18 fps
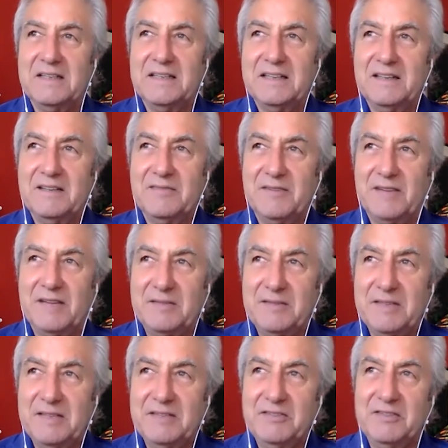The
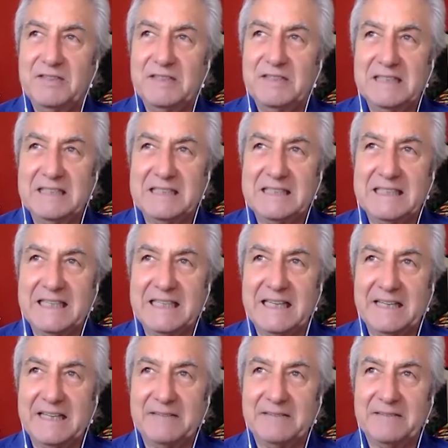foundation is
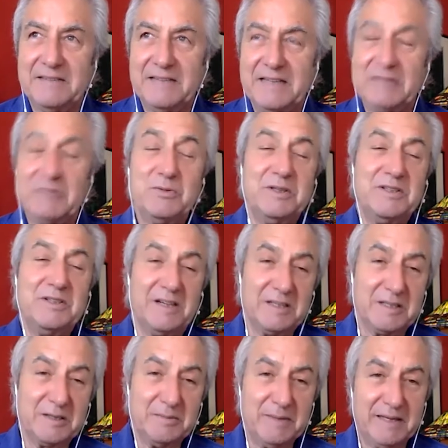that, as we
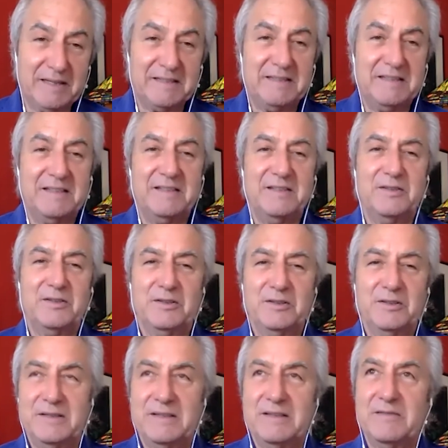talked about in the
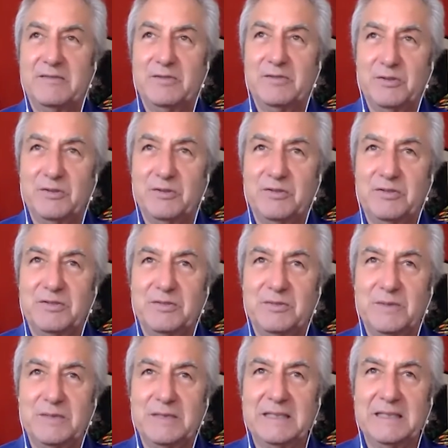earlier interviews,
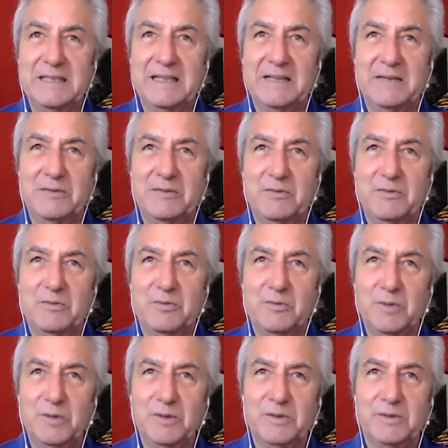we're in a
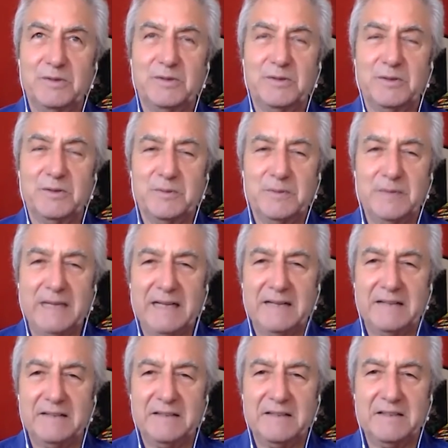world or
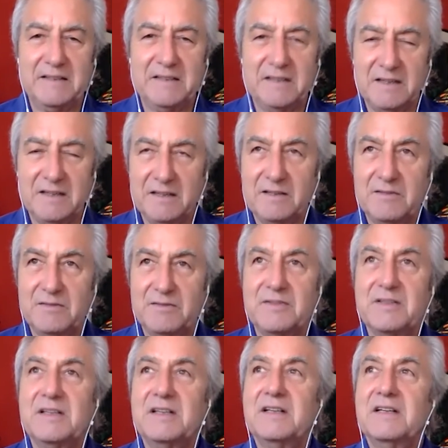reality of
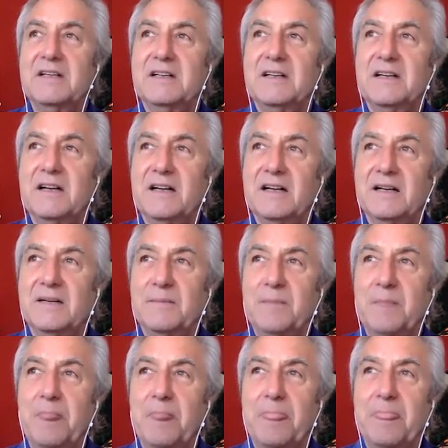
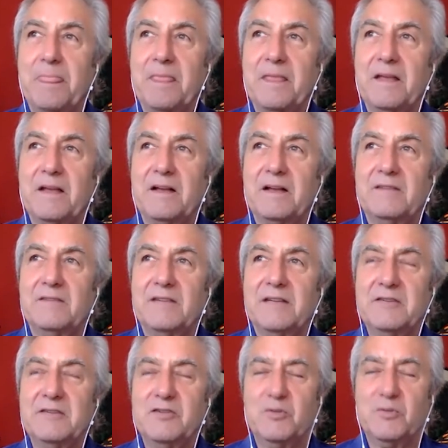
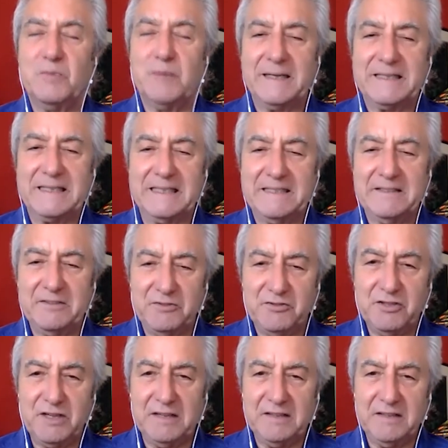a directed
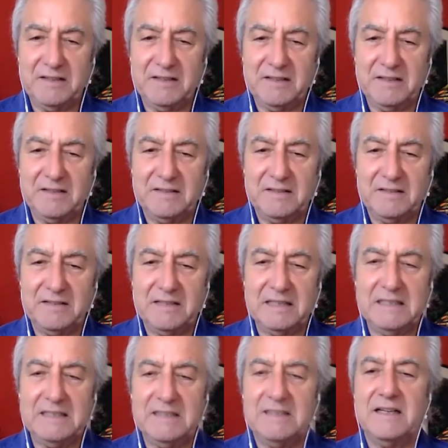agenda
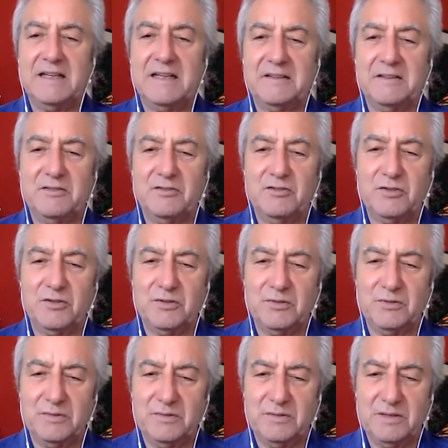that intended
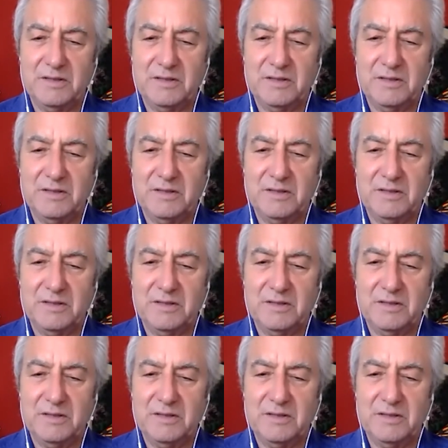to